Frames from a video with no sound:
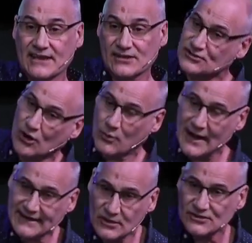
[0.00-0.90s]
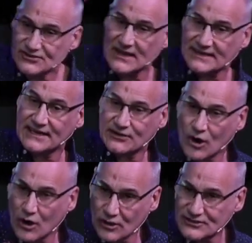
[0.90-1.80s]
So when you're setting
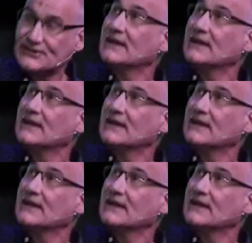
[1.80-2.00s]
goals, think,